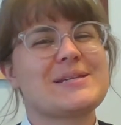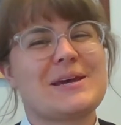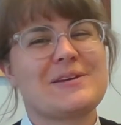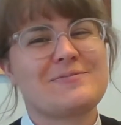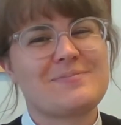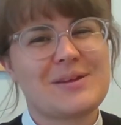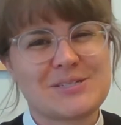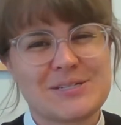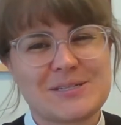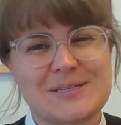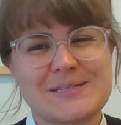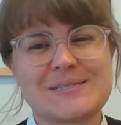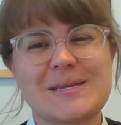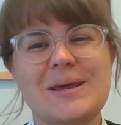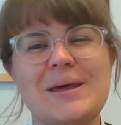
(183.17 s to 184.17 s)
I've mentioned
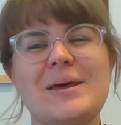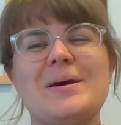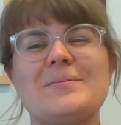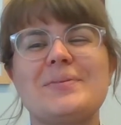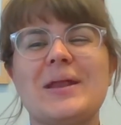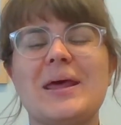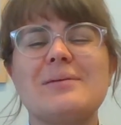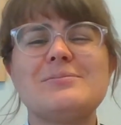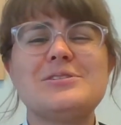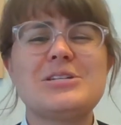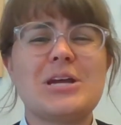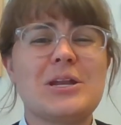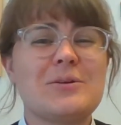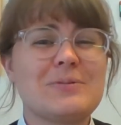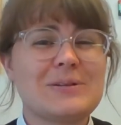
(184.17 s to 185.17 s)
this, but I am
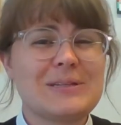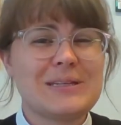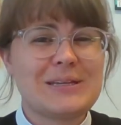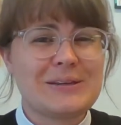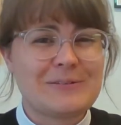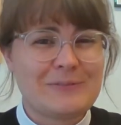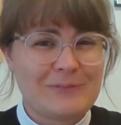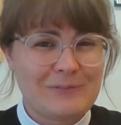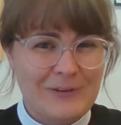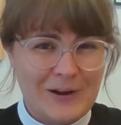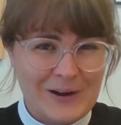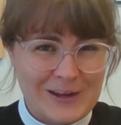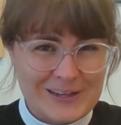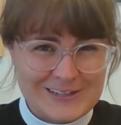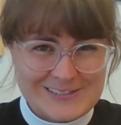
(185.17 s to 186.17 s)
genuinely
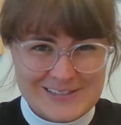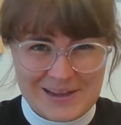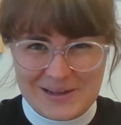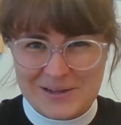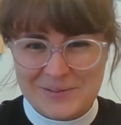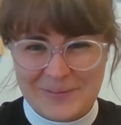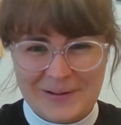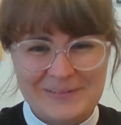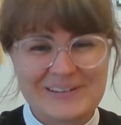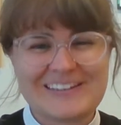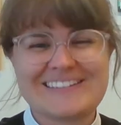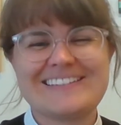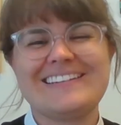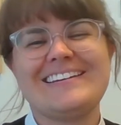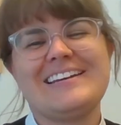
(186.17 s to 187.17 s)
very excited about
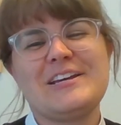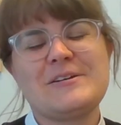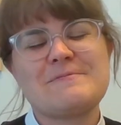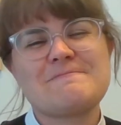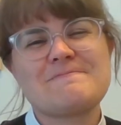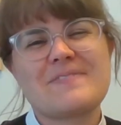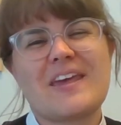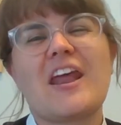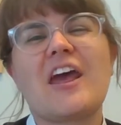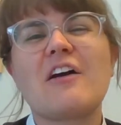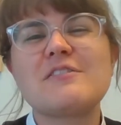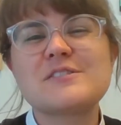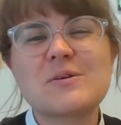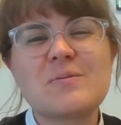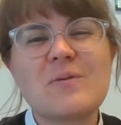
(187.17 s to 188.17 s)
it. And I
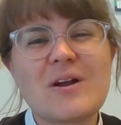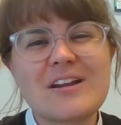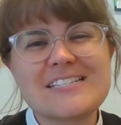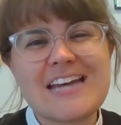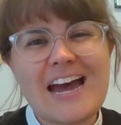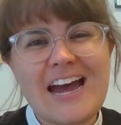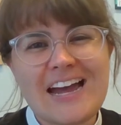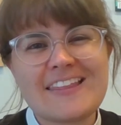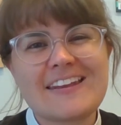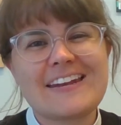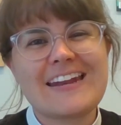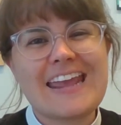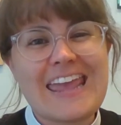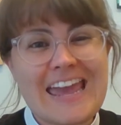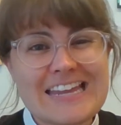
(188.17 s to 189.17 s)
also wanted to highlight
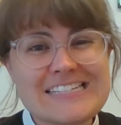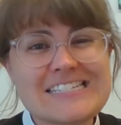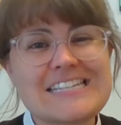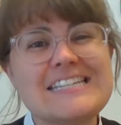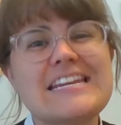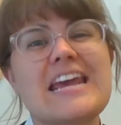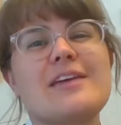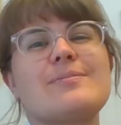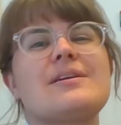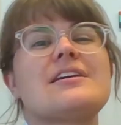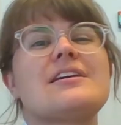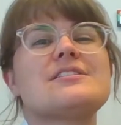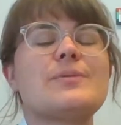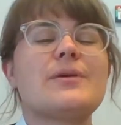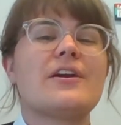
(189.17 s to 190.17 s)
it again today
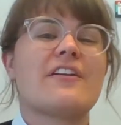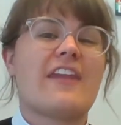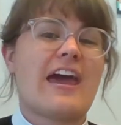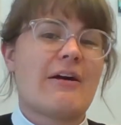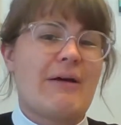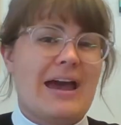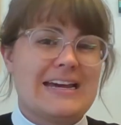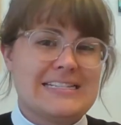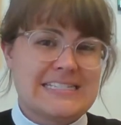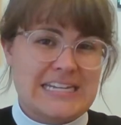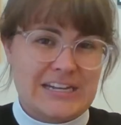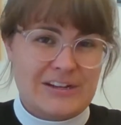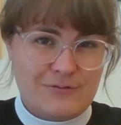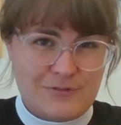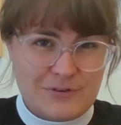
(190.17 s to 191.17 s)
because we are now
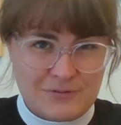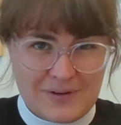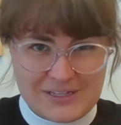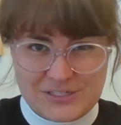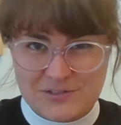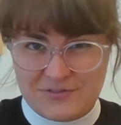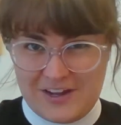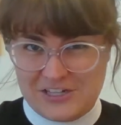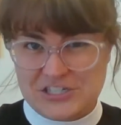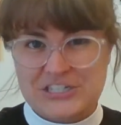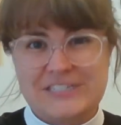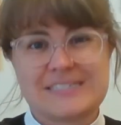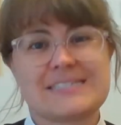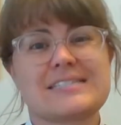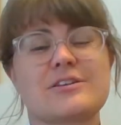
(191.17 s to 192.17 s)
asking for
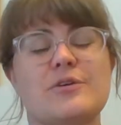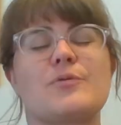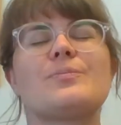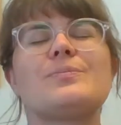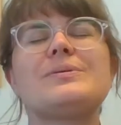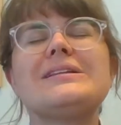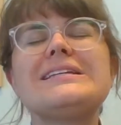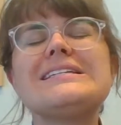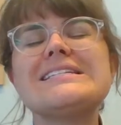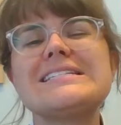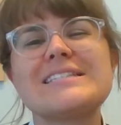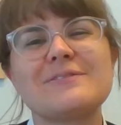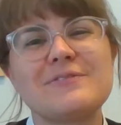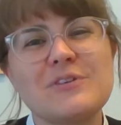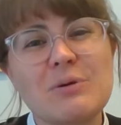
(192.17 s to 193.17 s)
reservations. So
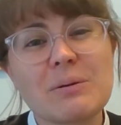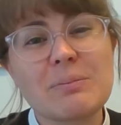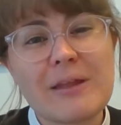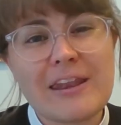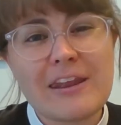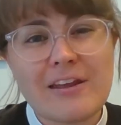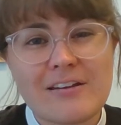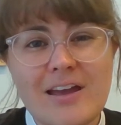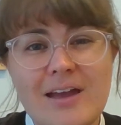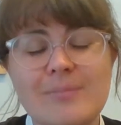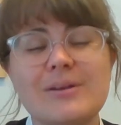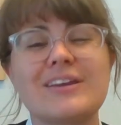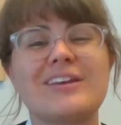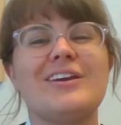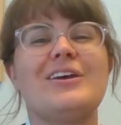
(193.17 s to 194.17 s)
please, if you are planning on
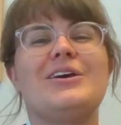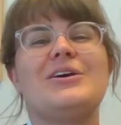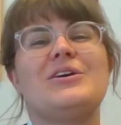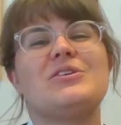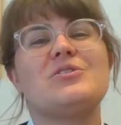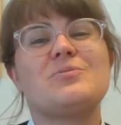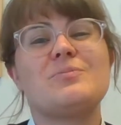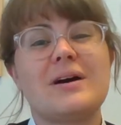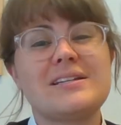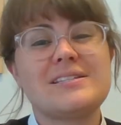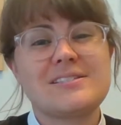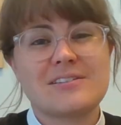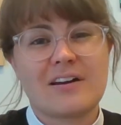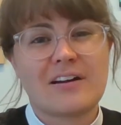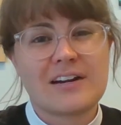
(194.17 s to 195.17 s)
coming, you
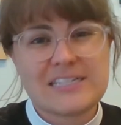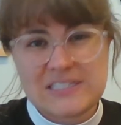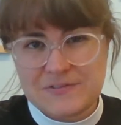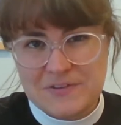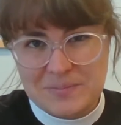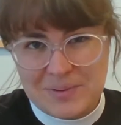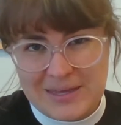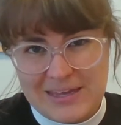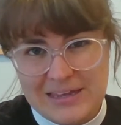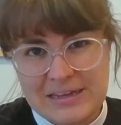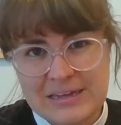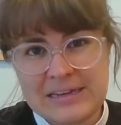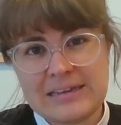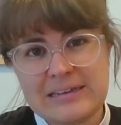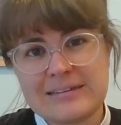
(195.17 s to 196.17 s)
must
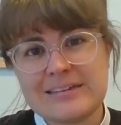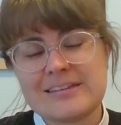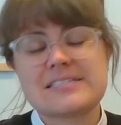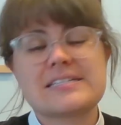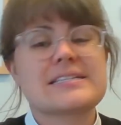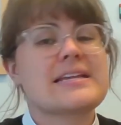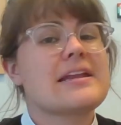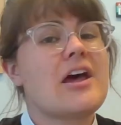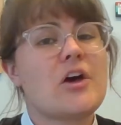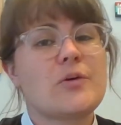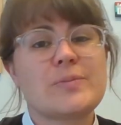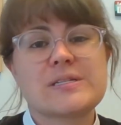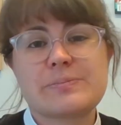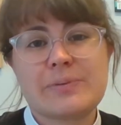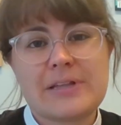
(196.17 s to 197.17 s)
RSVP. This is going to
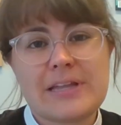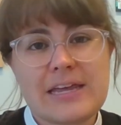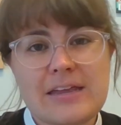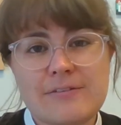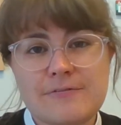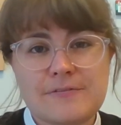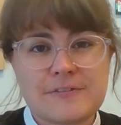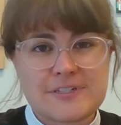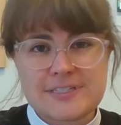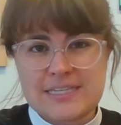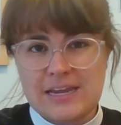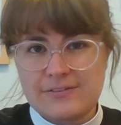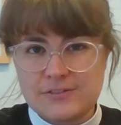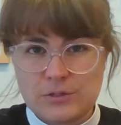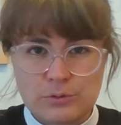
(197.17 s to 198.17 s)
help us plan for
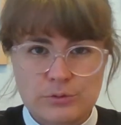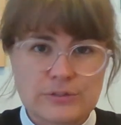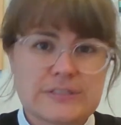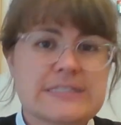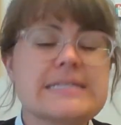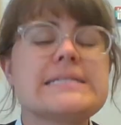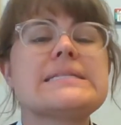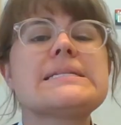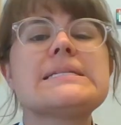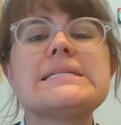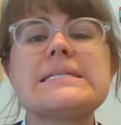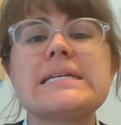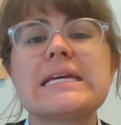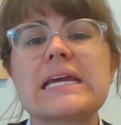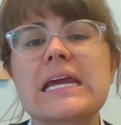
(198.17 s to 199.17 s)
safe social
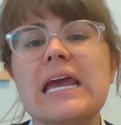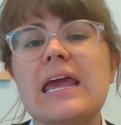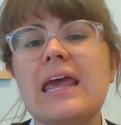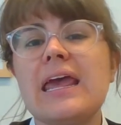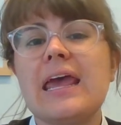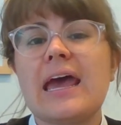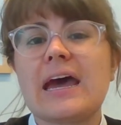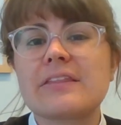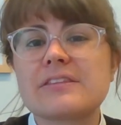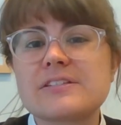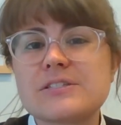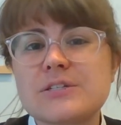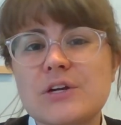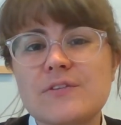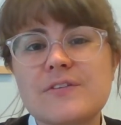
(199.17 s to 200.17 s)
distancing at the
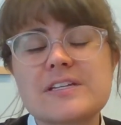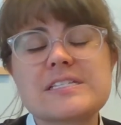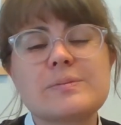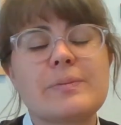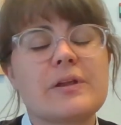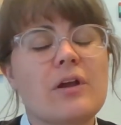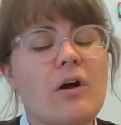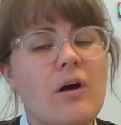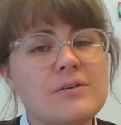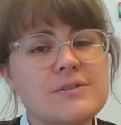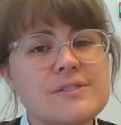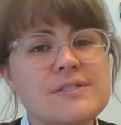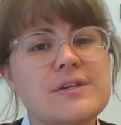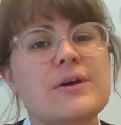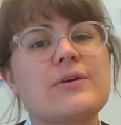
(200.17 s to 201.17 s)
service, but
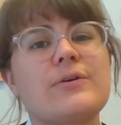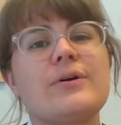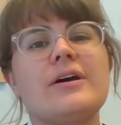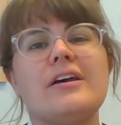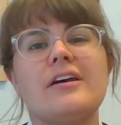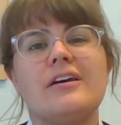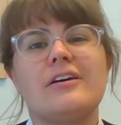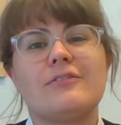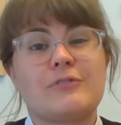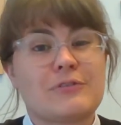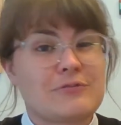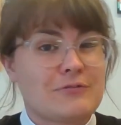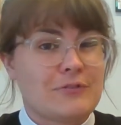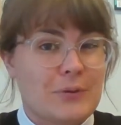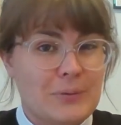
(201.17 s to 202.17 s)
also
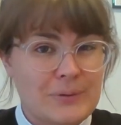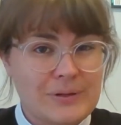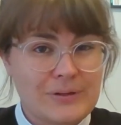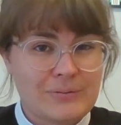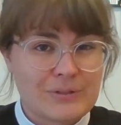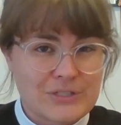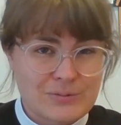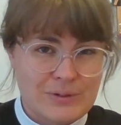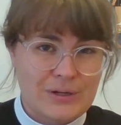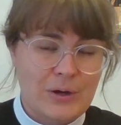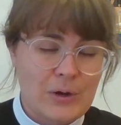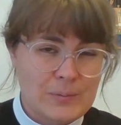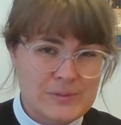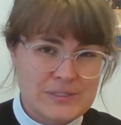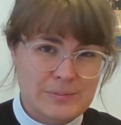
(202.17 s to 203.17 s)
for food, which we
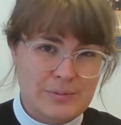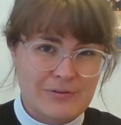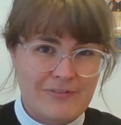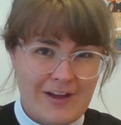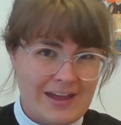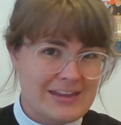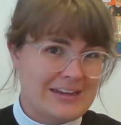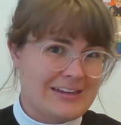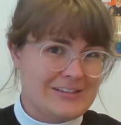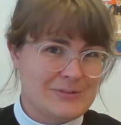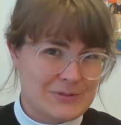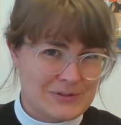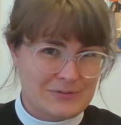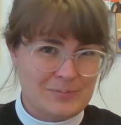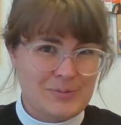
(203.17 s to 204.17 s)
hope to provide in a
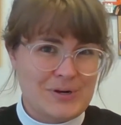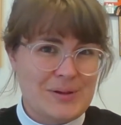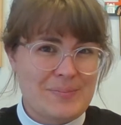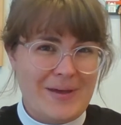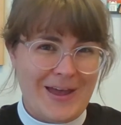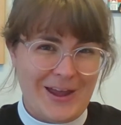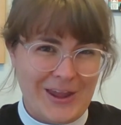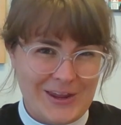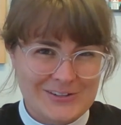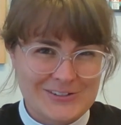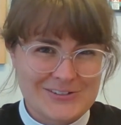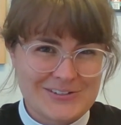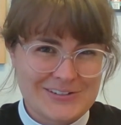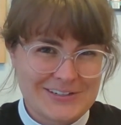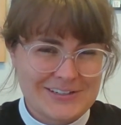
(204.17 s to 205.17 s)
sort of
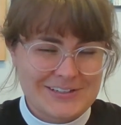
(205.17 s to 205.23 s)
prepackaged